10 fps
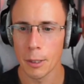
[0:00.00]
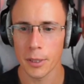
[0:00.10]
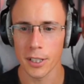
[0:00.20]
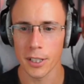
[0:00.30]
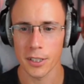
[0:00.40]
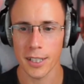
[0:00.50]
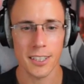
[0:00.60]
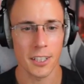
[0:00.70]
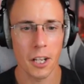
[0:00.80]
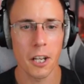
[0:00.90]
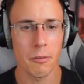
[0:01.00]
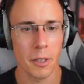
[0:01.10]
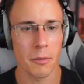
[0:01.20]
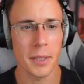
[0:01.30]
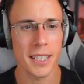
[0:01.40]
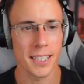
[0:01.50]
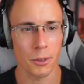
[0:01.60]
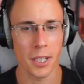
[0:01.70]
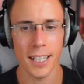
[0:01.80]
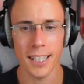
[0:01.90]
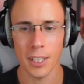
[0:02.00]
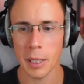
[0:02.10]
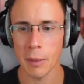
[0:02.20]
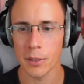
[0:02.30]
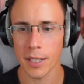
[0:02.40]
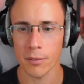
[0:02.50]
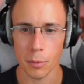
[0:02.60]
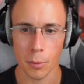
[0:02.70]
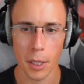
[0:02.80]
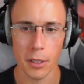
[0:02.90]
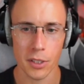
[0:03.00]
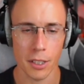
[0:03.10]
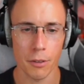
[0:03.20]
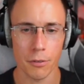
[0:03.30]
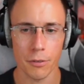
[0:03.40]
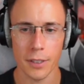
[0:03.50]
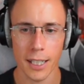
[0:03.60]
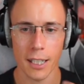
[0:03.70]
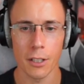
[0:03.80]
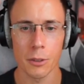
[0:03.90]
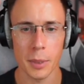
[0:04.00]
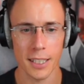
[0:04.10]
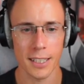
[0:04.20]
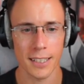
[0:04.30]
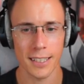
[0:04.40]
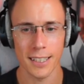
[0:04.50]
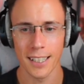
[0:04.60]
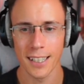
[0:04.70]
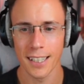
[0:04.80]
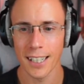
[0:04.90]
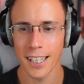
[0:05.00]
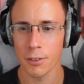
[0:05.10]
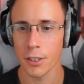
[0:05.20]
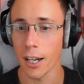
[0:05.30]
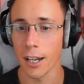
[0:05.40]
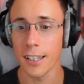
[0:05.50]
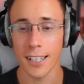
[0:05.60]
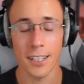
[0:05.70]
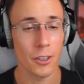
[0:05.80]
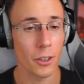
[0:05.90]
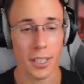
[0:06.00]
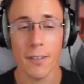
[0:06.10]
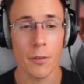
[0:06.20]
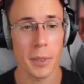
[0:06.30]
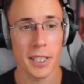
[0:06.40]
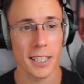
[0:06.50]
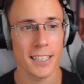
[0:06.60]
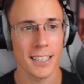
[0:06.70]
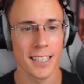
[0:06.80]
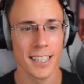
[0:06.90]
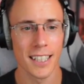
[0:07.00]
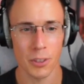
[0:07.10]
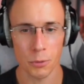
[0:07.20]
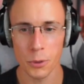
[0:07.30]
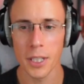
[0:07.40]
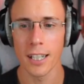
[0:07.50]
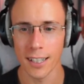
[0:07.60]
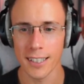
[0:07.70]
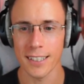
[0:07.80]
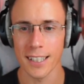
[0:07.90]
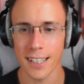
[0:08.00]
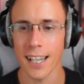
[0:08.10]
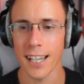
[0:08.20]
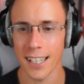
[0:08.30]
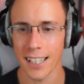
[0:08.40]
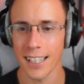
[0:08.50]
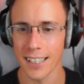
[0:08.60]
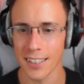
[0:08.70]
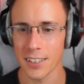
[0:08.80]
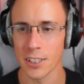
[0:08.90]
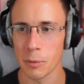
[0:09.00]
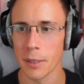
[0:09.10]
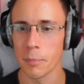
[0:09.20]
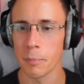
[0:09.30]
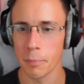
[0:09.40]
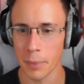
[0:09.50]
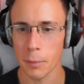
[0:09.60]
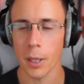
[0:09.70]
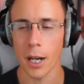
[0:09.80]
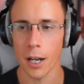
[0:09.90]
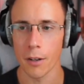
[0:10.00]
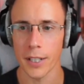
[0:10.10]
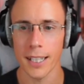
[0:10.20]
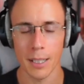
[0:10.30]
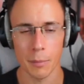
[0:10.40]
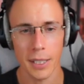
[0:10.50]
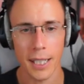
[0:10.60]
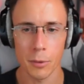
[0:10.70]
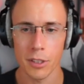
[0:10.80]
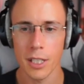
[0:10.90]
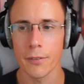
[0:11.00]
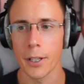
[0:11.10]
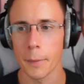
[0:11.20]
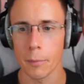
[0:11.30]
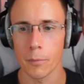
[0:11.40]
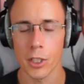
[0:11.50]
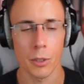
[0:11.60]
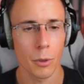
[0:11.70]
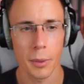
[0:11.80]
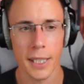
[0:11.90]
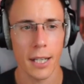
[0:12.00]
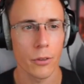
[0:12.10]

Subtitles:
because that's the lifeblood of business, right? You're going to be able to have to promote yourself and close business. And if you can't, then you're not going to have a business. So realize that that is going to be a big part of it, and then being able to deliver, which you probably can